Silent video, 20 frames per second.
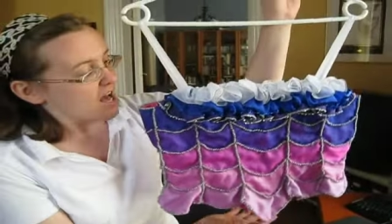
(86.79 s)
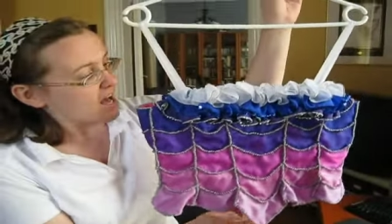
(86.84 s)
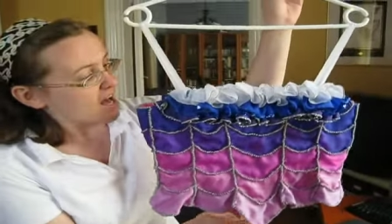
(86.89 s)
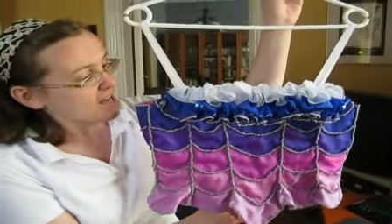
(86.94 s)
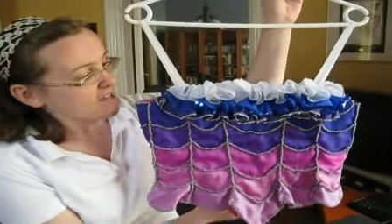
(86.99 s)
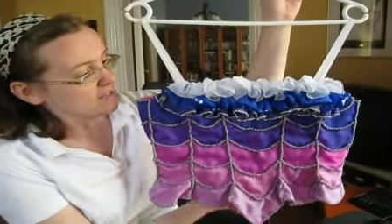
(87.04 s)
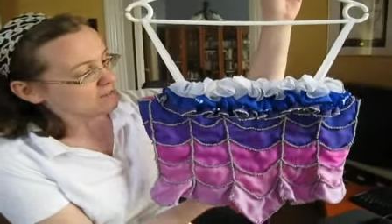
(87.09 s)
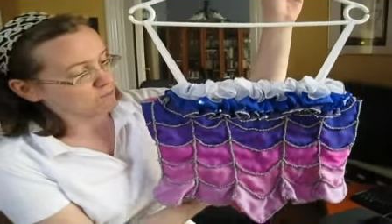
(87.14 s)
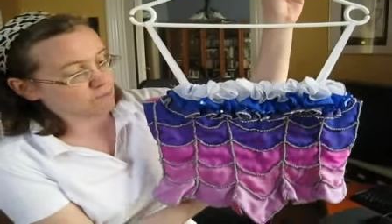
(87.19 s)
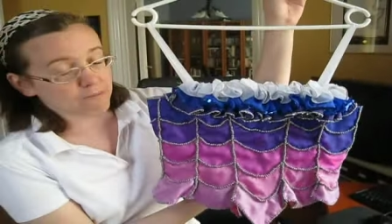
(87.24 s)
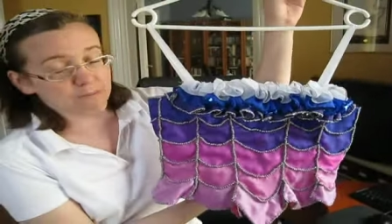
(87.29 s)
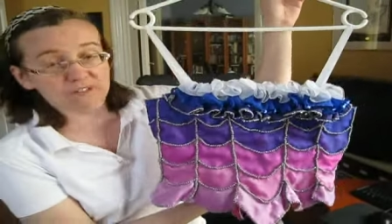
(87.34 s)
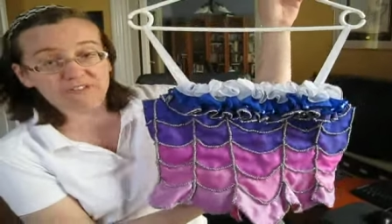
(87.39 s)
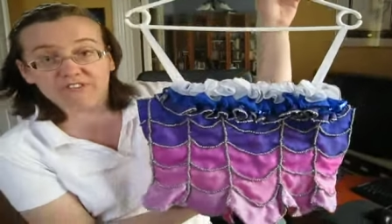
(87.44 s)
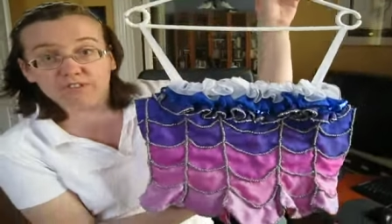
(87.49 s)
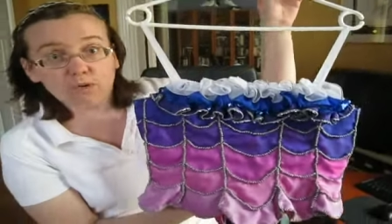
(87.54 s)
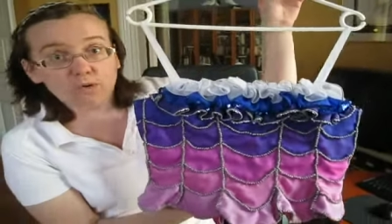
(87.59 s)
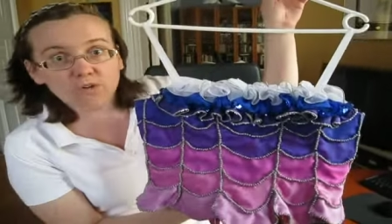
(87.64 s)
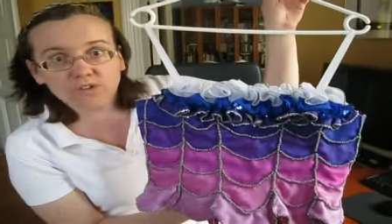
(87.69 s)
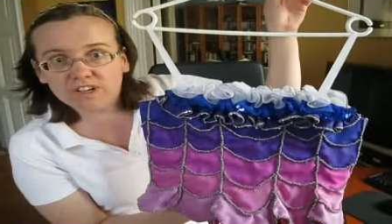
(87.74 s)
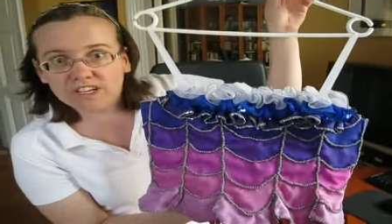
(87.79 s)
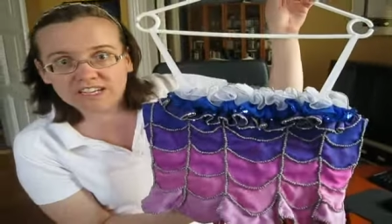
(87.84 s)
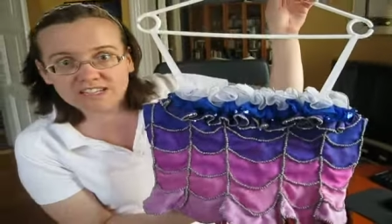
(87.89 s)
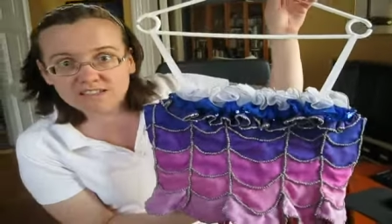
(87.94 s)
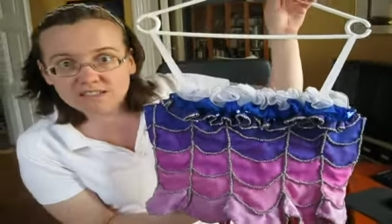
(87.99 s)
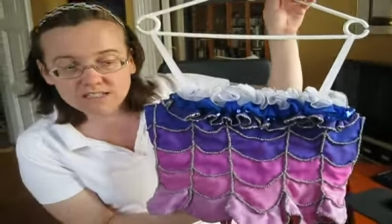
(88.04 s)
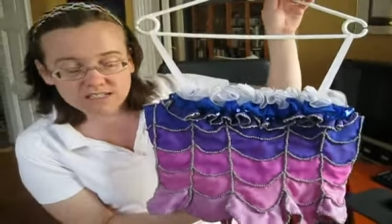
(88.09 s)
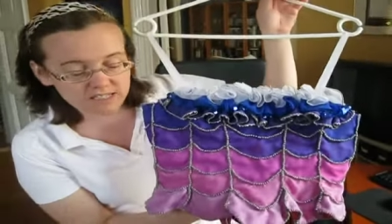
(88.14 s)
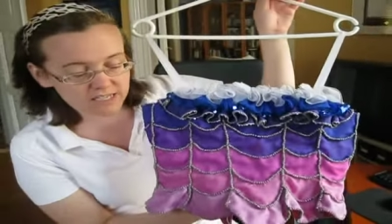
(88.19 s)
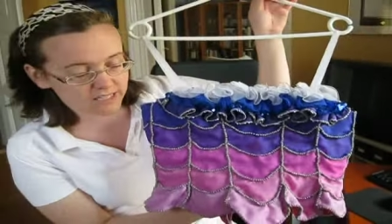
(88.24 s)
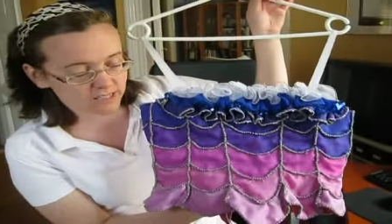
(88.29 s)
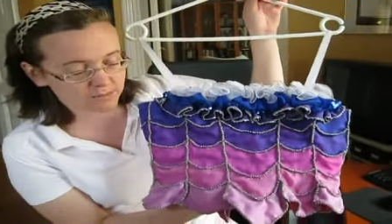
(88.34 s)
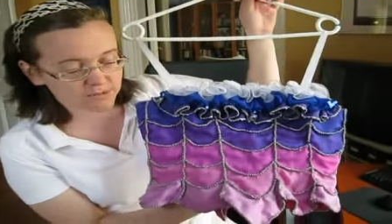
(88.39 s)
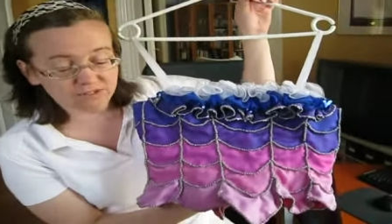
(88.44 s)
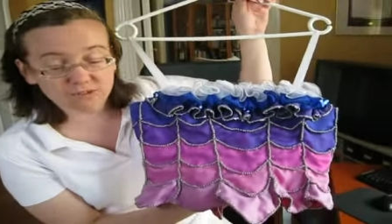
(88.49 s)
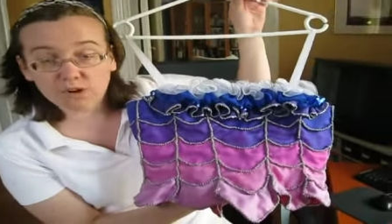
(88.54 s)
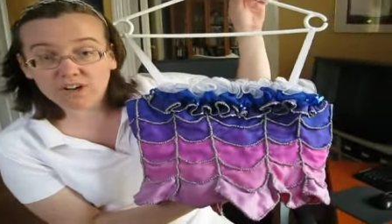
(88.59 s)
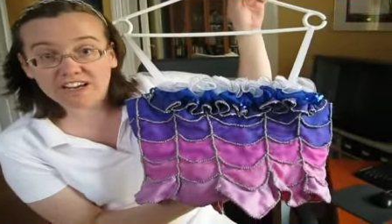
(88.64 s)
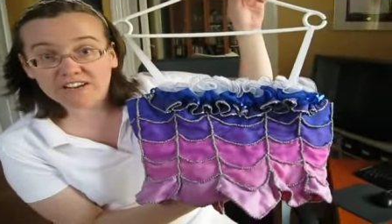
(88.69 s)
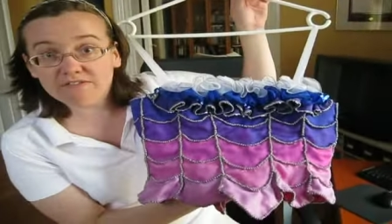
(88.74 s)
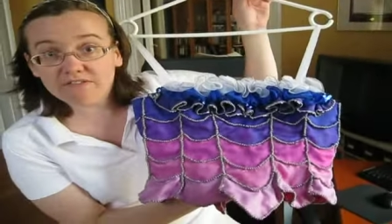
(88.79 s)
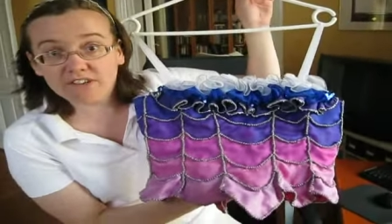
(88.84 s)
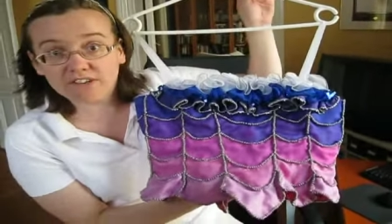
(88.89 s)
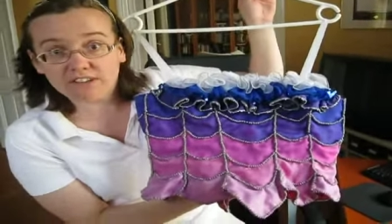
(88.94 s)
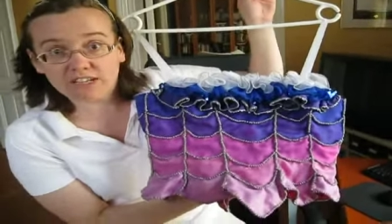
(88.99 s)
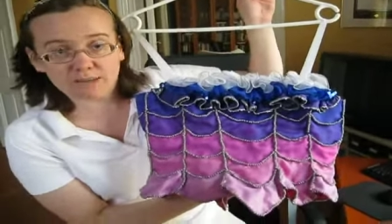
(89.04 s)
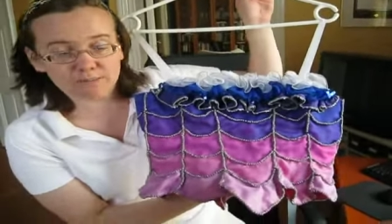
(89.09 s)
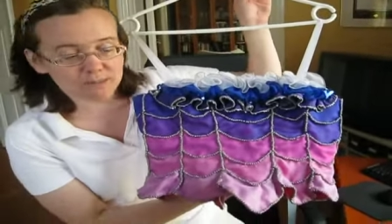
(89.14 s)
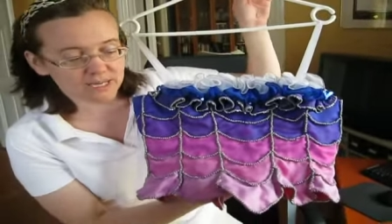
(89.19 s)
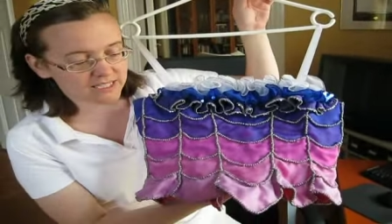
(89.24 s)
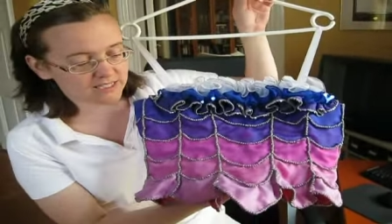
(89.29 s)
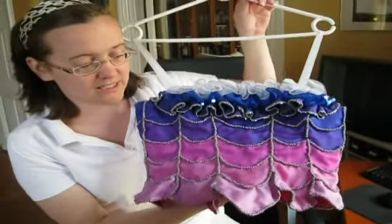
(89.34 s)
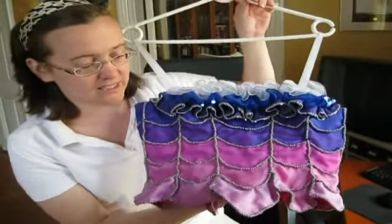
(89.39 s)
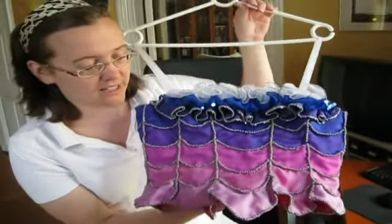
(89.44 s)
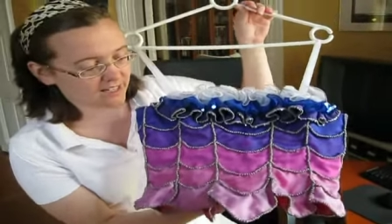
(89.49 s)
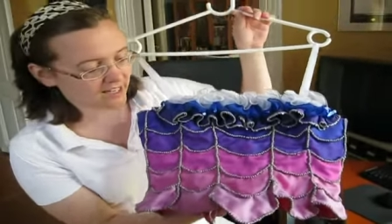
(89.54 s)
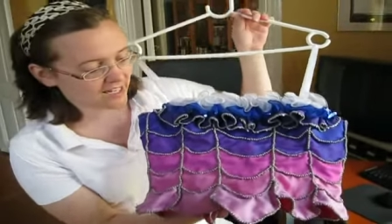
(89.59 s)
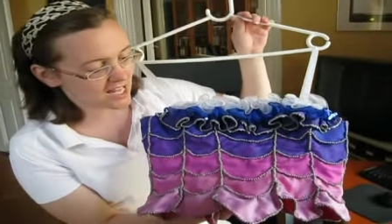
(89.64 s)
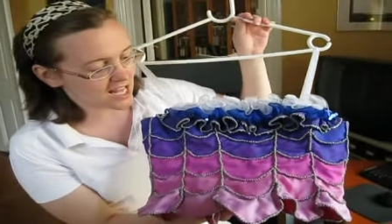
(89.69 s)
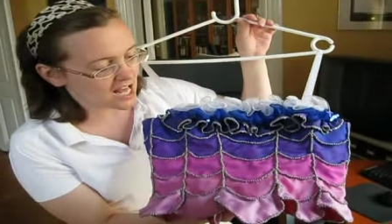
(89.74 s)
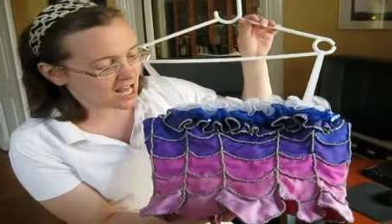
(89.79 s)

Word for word: uh, before the internet before everything basically